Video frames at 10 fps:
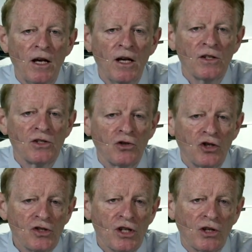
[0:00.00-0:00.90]
So just
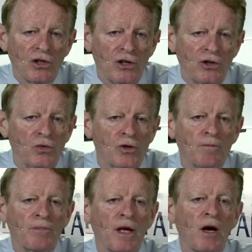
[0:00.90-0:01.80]
to conclude,
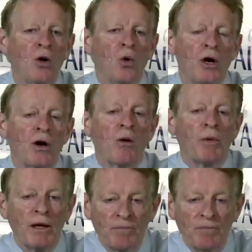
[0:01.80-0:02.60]
where are we?